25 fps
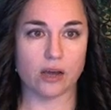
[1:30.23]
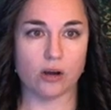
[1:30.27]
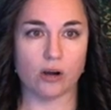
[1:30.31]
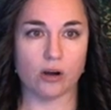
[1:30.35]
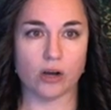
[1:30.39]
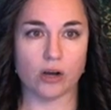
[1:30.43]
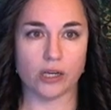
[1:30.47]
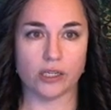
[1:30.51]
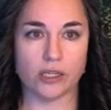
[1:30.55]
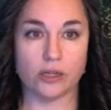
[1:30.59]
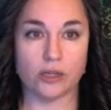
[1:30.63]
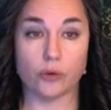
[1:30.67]

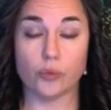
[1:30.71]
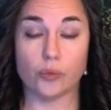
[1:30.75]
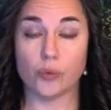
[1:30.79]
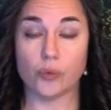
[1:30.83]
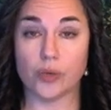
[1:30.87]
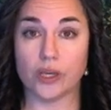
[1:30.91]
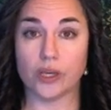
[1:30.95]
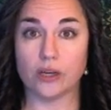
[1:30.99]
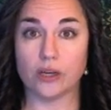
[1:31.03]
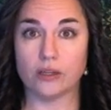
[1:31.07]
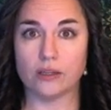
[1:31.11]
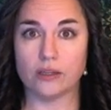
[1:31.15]
on a
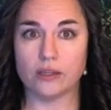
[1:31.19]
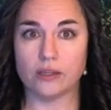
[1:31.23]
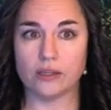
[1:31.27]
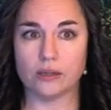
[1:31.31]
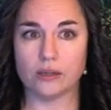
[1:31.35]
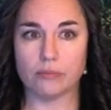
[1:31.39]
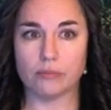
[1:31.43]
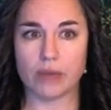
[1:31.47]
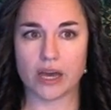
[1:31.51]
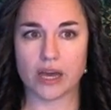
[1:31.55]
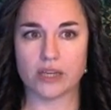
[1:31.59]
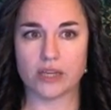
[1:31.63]
real and
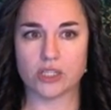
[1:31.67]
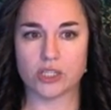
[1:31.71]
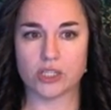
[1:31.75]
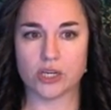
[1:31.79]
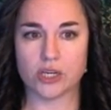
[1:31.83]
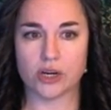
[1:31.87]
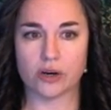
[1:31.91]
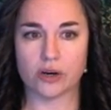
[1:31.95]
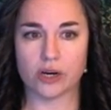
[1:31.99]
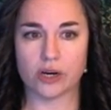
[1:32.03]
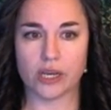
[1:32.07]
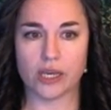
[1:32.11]

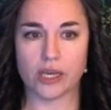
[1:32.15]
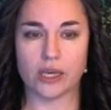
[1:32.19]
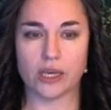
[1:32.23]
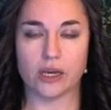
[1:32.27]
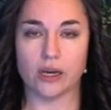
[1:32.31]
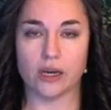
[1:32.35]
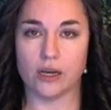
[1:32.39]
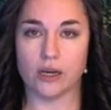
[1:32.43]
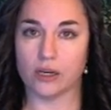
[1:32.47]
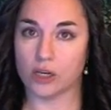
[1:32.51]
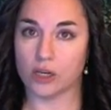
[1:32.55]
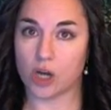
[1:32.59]
imaginary
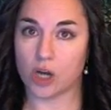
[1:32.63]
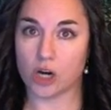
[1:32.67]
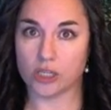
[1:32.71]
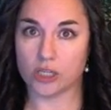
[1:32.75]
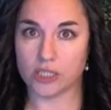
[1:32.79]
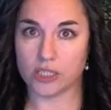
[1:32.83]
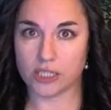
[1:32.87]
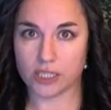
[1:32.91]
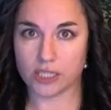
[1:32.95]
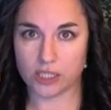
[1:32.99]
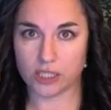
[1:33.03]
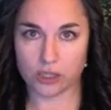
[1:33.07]

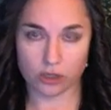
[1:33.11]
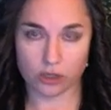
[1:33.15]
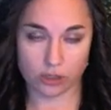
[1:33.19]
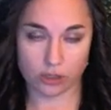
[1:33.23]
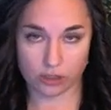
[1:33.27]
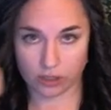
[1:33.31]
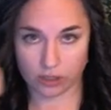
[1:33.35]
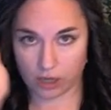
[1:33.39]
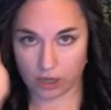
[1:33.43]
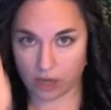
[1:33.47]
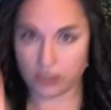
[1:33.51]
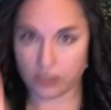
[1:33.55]

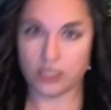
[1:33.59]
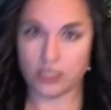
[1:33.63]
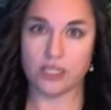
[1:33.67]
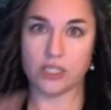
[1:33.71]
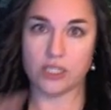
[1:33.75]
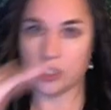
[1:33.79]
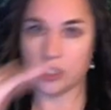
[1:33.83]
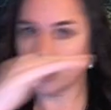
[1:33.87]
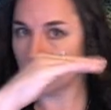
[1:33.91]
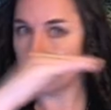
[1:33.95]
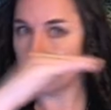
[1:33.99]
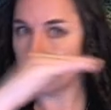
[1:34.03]

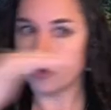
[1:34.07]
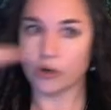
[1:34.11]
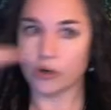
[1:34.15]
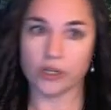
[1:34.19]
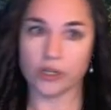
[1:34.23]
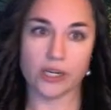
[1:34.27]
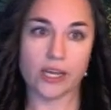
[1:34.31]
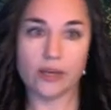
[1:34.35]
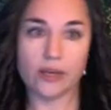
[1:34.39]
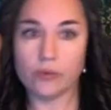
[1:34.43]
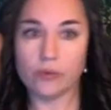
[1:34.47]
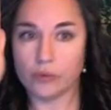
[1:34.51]
Cartesian
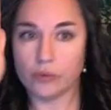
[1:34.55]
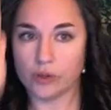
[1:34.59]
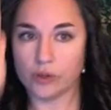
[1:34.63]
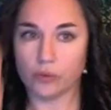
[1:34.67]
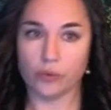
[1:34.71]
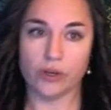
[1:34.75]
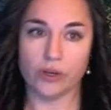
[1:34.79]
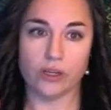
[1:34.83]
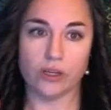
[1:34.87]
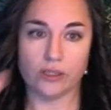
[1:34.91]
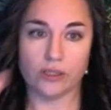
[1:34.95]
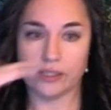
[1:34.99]
coordinate with
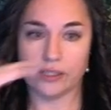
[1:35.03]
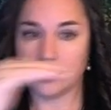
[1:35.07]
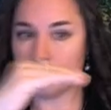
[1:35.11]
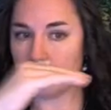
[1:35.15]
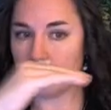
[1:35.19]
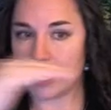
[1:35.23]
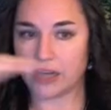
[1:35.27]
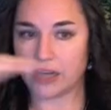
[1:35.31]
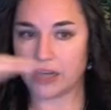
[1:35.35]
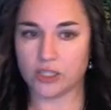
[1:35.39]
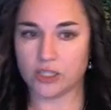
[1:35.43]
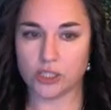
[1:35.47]
real and
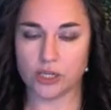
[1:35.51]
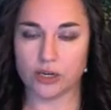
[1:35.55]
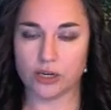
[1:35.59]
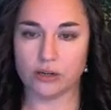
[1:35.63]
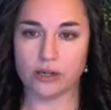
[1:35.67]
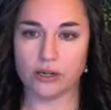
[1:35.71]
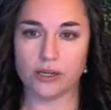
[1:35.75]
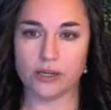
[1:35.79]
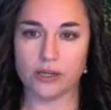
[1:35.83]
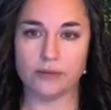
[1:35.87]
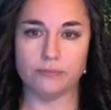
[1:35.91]
imaginary,